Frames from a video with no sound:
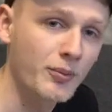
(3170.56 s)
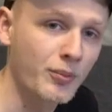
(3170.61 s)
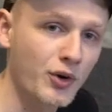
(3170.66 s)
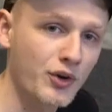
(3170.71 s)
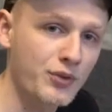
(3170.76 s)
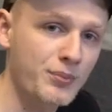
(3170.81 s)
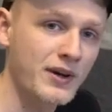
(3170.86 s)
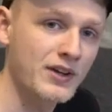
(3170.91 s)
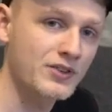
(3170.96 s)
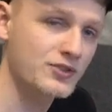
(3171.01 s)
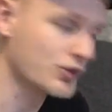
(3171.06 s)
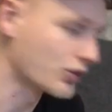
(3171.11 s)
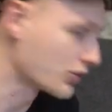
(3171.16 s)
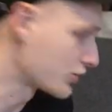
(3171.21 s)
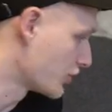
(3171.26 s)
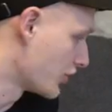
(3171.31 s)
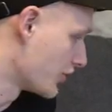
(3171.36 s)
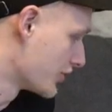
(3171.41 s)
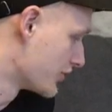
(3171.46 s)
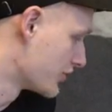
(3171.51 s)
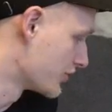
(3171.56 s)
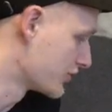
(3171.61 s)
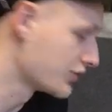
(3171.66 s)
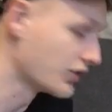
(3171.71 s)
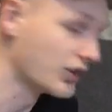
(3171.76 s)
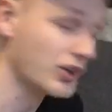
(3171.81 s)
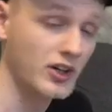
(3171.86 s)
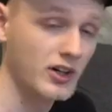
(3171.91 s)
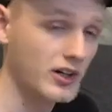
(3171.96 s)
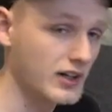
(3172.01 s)
my socks on,
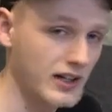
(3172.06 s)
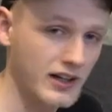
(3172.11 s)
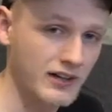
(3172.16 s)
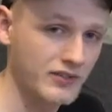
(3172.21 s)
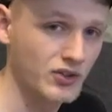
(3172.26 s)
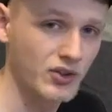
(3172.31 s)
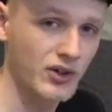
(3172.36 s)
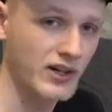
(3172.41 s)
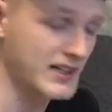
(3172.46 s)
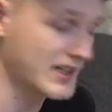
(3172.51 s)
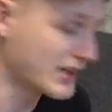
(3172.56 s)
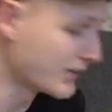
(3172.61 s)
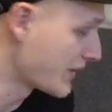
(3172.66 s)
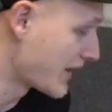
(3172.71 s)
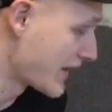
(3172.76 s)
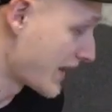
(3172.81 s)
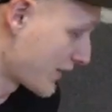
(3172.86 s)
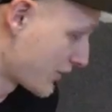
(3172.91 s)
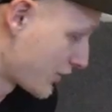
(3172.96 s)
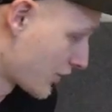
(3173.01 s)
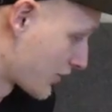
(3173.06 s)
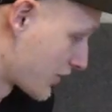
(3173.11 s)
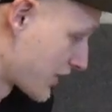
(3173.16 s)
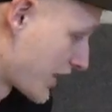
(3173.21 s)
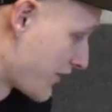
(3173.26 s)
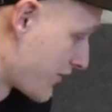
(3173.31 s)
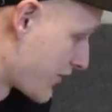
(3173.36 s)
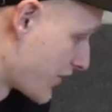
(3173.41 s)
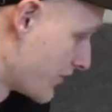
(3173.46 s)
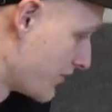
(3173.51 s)
so I've no idea where that socks came
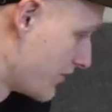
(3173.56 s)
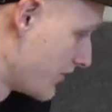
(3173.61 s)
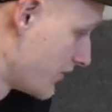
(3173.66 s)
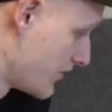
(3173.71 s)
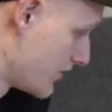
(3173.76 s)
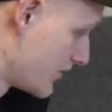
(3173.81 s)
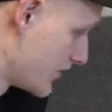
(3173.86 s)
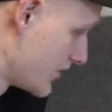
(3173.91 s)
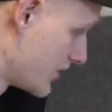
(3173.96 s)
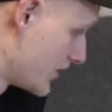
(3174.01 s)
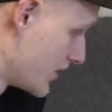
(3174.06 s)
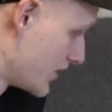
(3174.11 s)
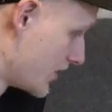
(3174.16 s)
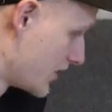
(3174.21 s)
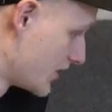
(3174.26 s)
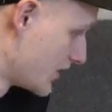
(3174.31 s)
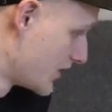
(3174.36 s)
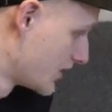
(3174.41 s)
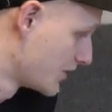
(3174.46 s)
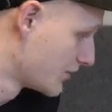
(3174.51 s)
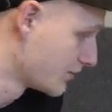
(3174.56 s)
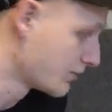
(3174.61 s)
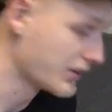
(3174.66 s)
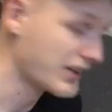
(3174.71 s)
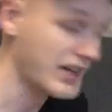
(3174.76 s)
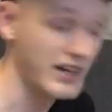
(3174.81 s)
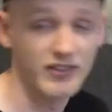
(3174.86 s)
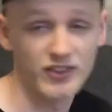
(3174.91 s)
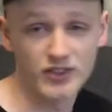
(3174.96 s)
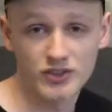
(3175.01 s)
from. But they have a
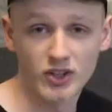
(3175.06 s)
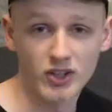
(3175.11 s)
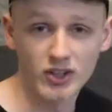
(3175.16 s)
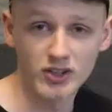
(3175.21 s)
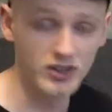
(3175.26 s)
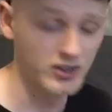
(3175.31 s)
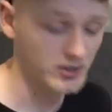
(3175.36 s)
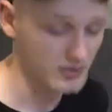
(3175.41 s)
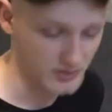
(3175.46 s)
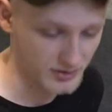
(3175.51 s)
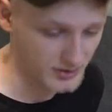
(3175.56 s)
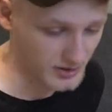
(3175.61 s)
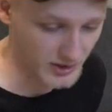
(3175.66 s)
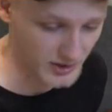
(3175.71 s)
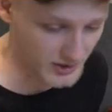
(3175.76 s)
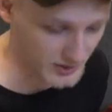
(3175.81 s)
sock, so